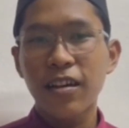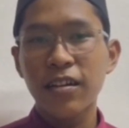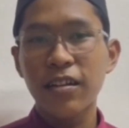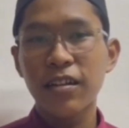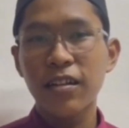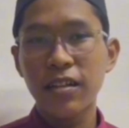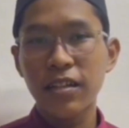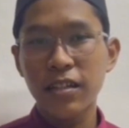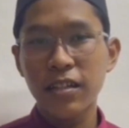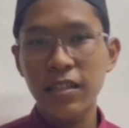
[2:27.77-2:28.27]

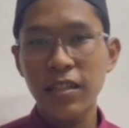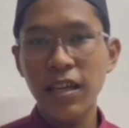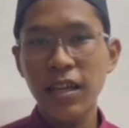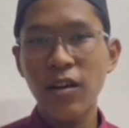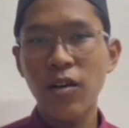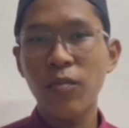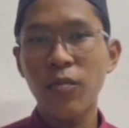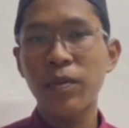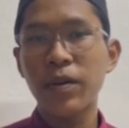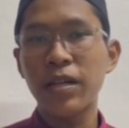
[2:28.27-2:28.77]
The
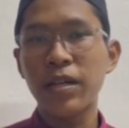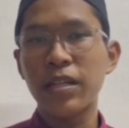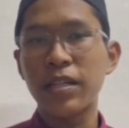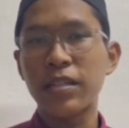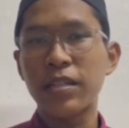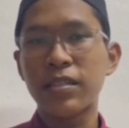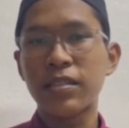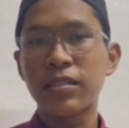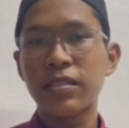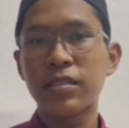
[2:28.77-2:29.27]
gate open
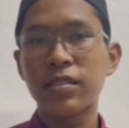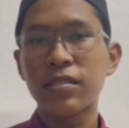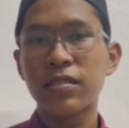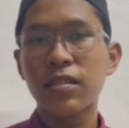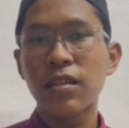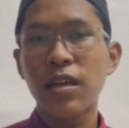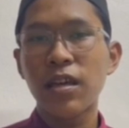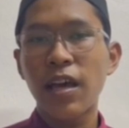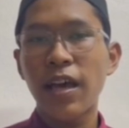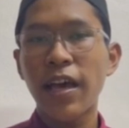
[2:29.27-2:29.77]

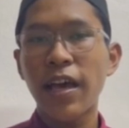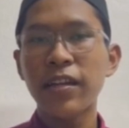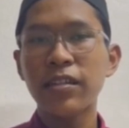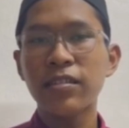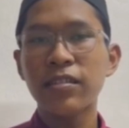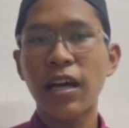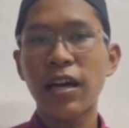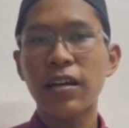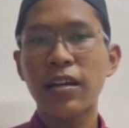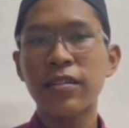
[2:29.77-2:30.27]
and
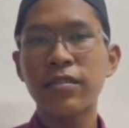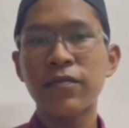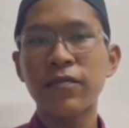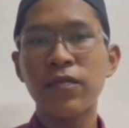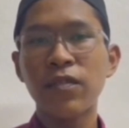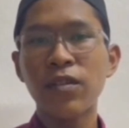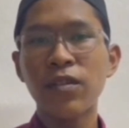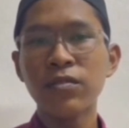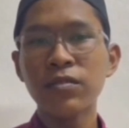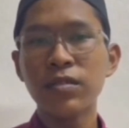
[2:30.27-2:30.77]
current
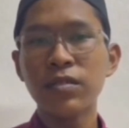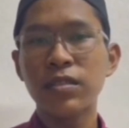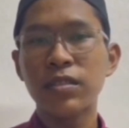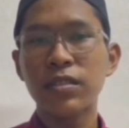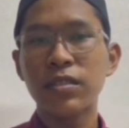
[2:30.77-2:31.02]
flows.